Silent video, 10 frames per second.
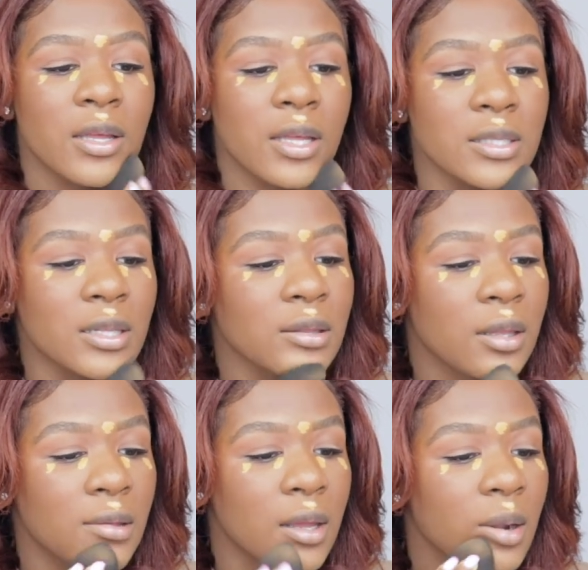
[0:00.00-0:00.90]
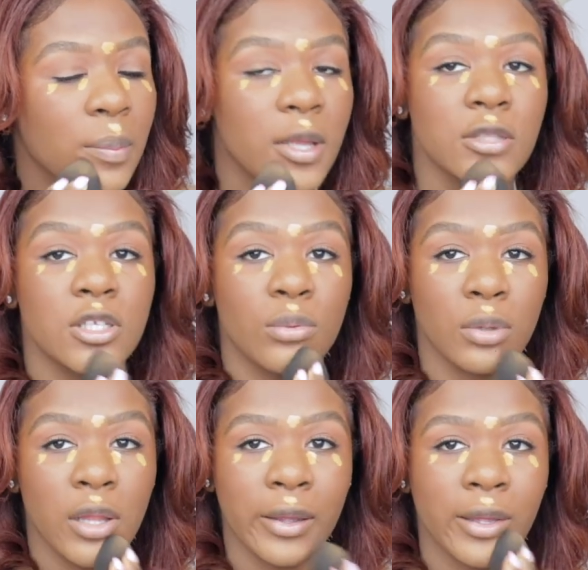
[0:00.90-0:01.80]
it's a little bit
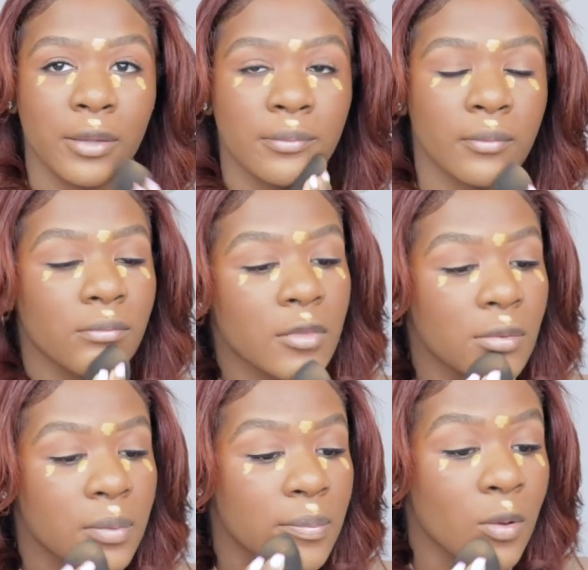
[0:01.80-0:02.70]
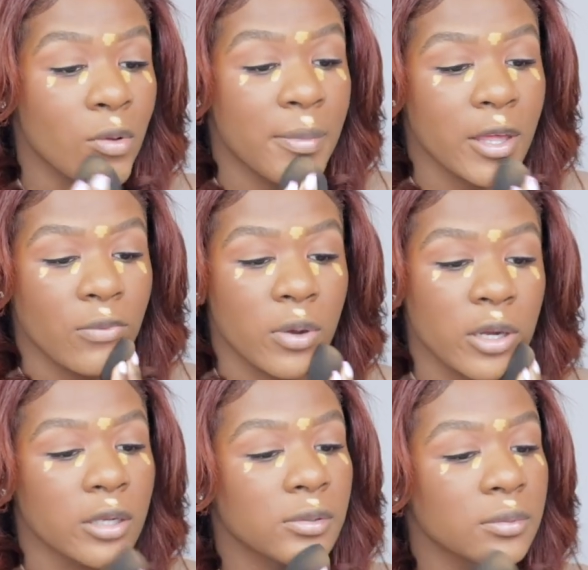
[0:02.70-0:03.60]
too light, but we'll make it work.